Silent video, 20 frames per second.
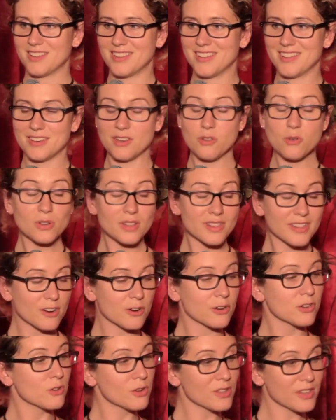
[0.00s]

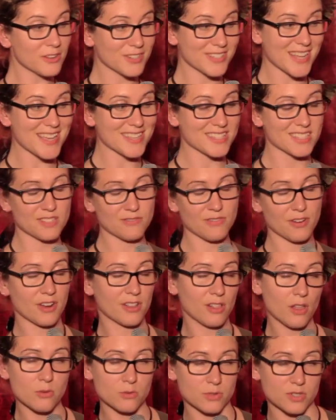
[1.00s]
Nuclear test is very
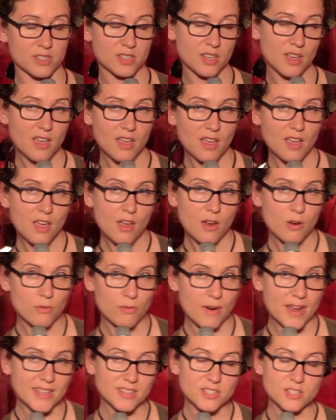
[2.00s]
close,
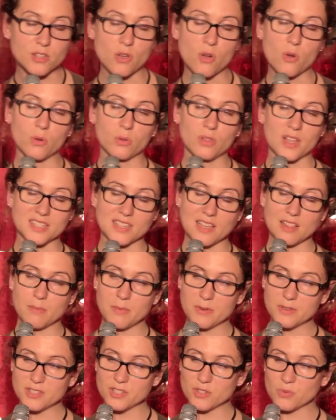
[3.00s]
right? So Los
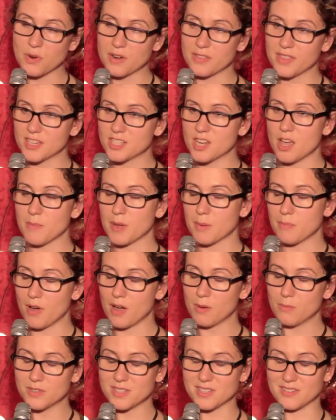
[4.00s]
Alamos is where the atomic
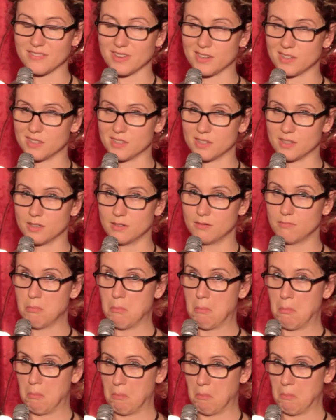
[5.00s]
bomb was invented.
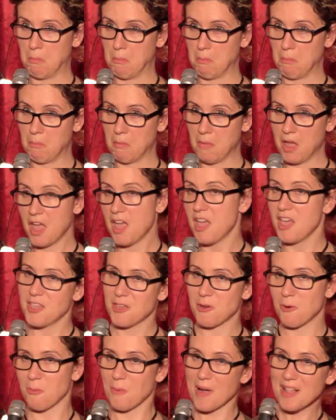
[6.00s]

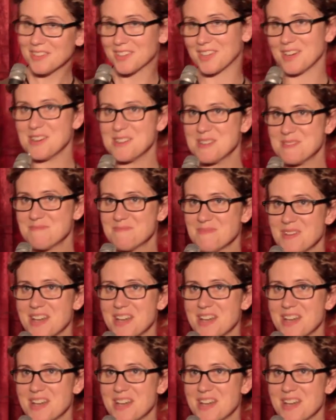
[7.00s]
You're welcome!